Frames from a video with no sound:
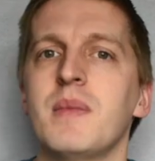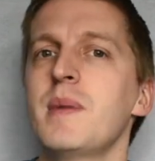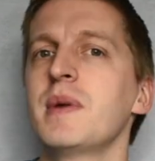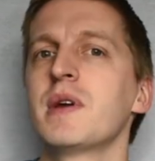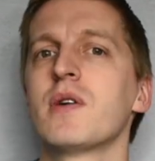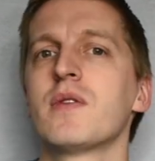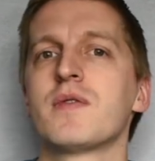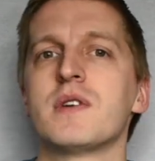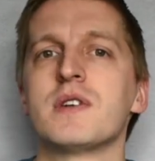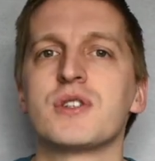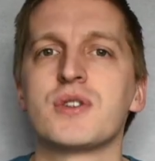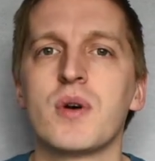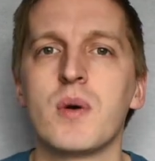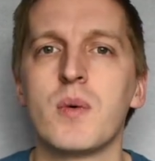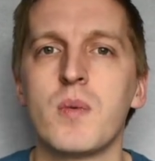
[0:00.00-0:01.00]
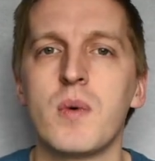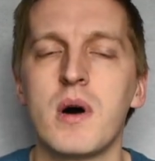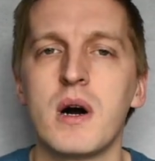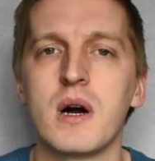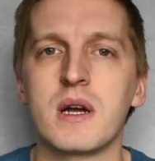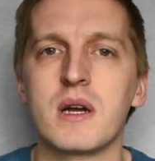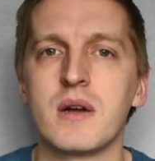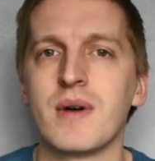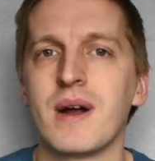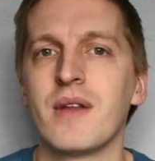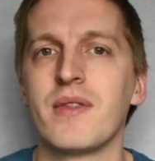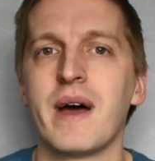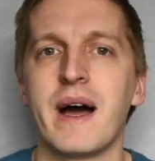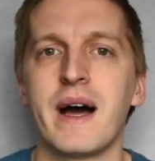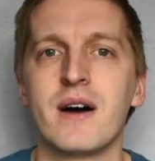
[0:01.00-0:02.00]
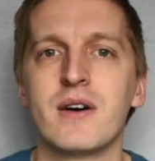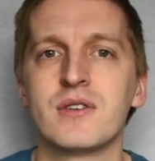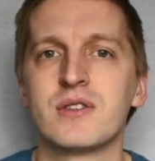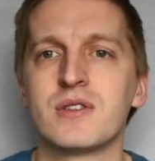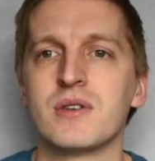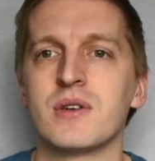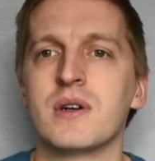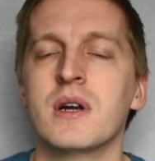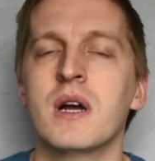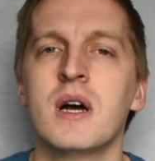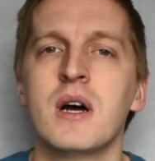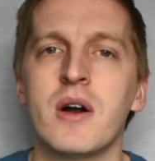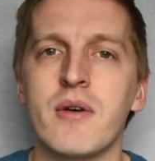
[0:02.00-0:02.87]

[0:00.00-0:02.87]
Maybe go for a short walk around the house or